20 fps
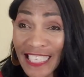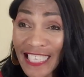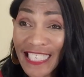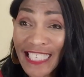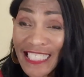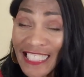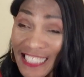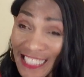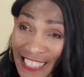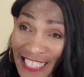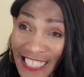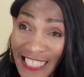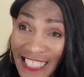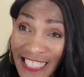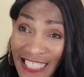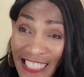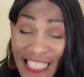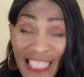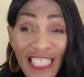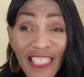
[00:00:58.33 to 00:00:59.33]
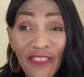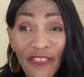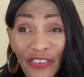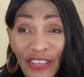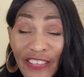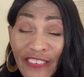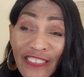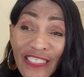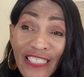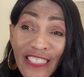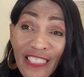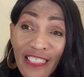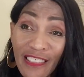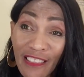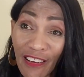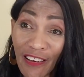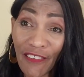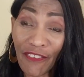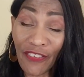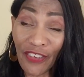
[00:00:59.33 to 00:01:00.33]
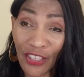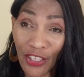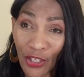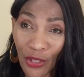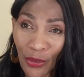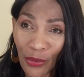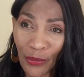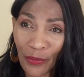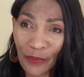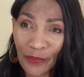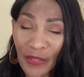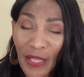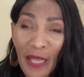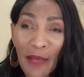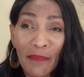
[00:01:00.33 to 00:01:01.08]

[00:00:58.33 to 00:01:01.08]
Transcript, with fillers: ladies, ladies, these fragrances are for you.